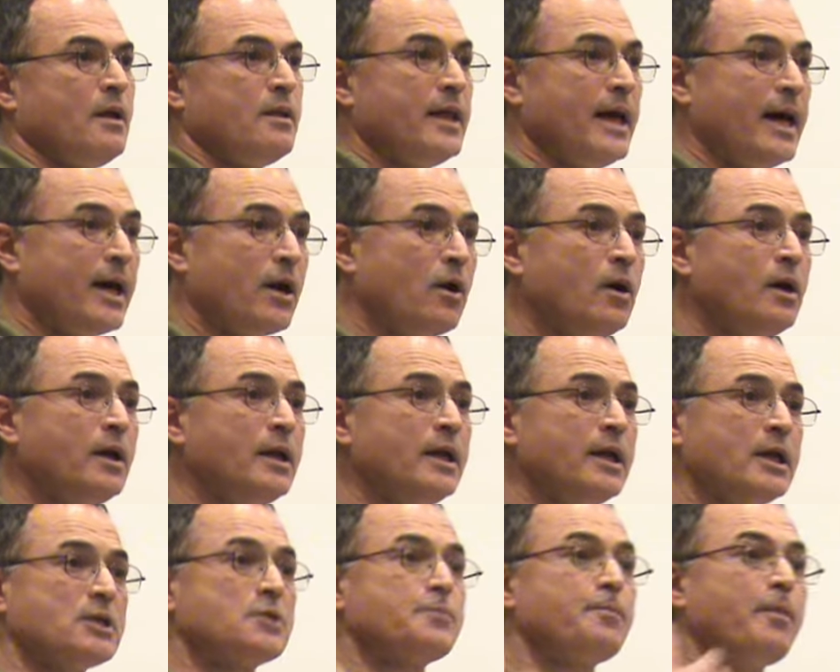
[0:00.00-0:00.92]
They are
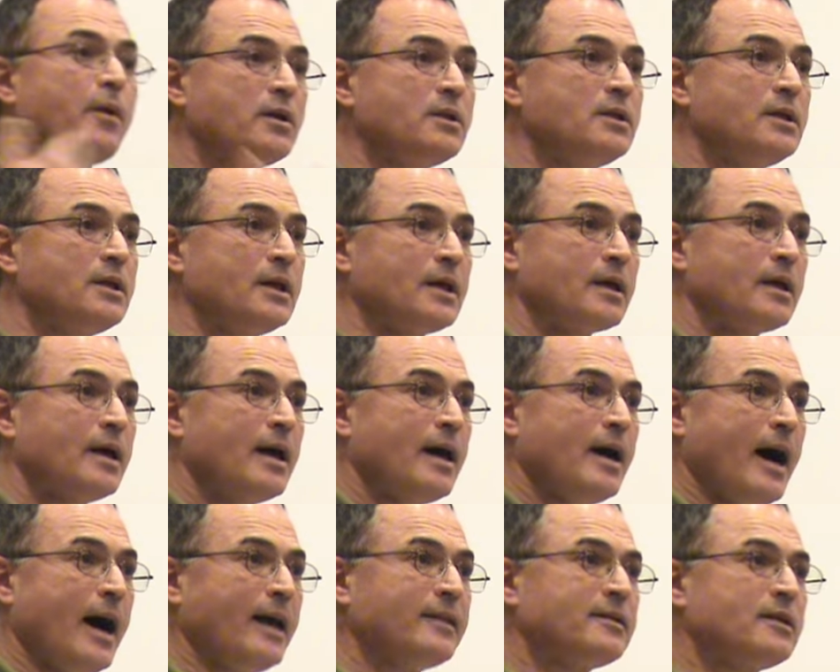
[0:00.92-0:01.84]
only
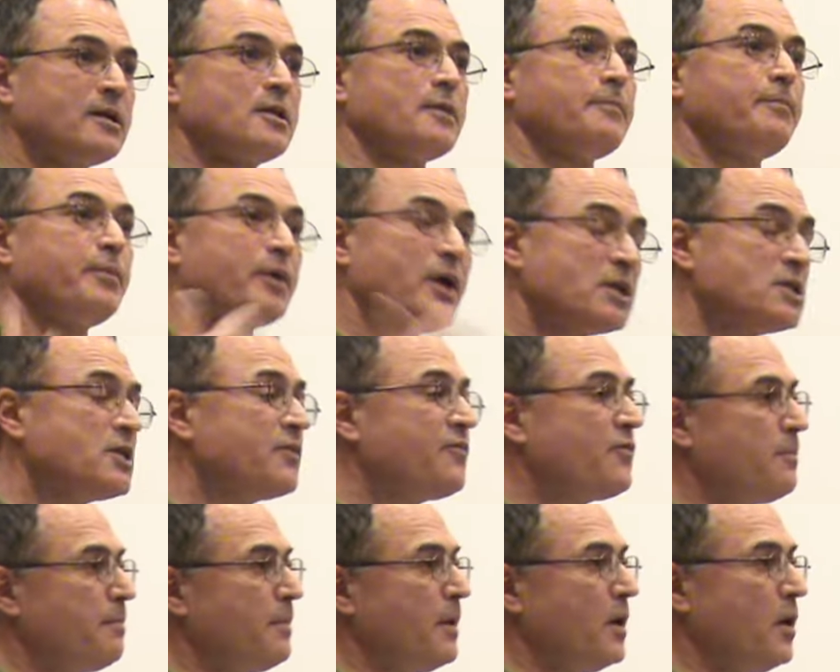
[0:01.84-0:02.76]
responding under the pressure
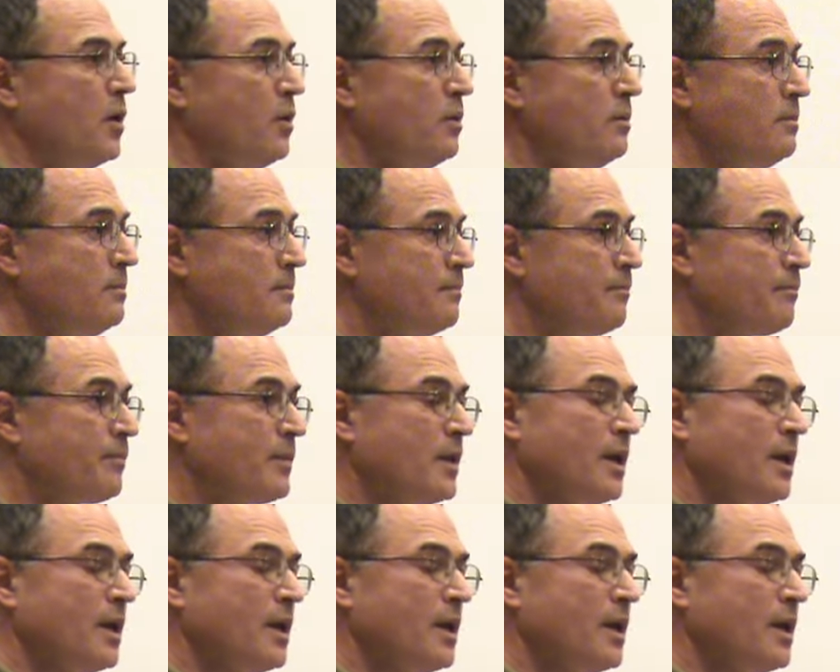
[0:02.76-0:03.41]
from below.